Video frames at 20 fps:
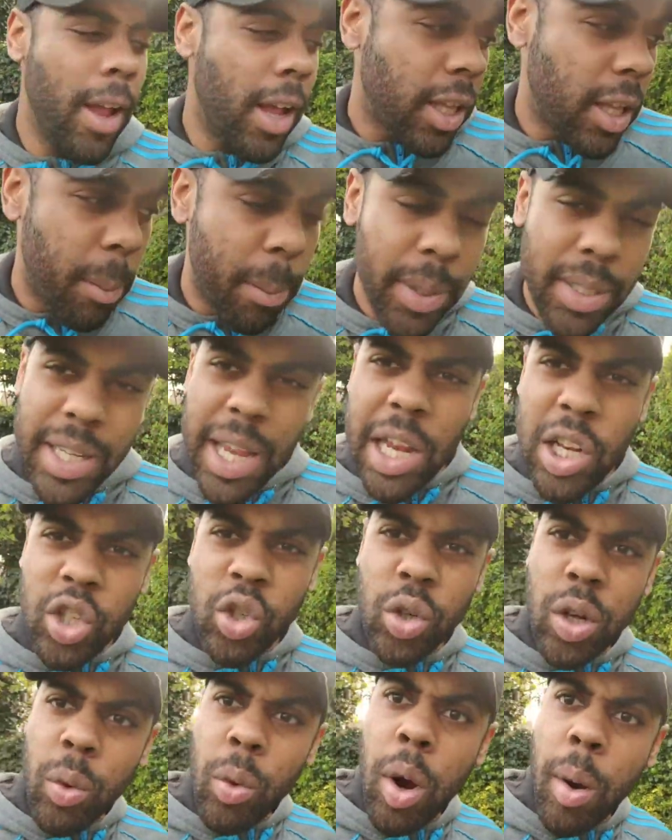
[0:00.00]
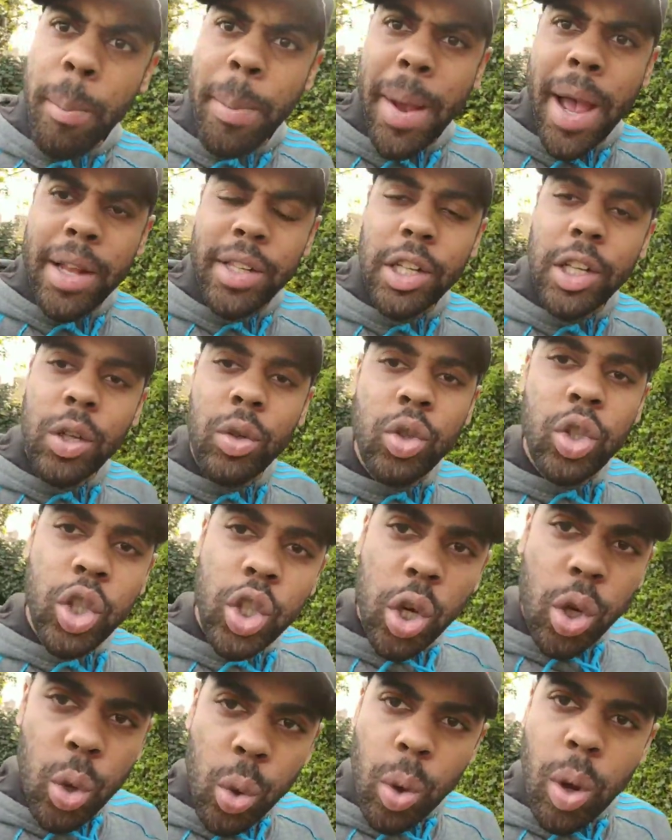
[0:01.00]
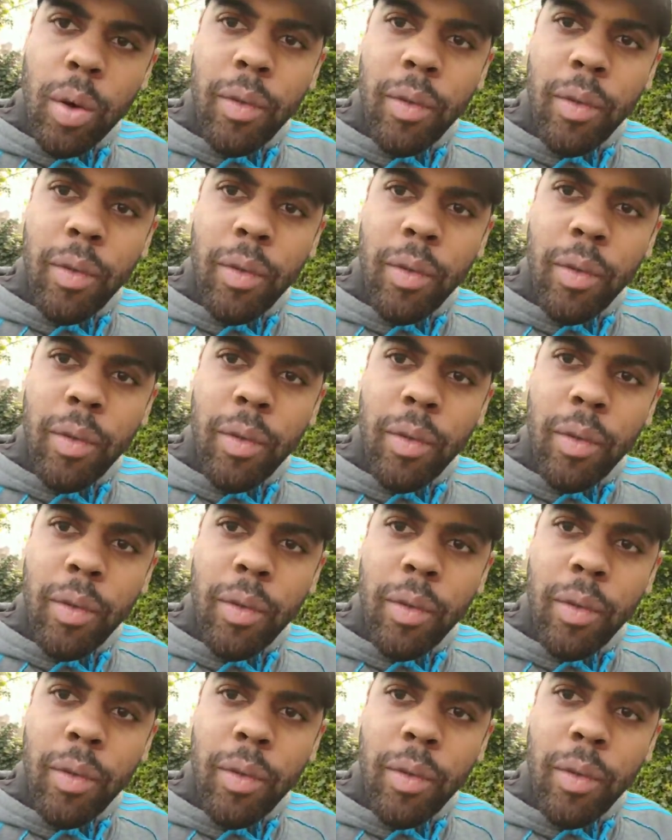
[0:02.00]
The potential that we're about to lose 2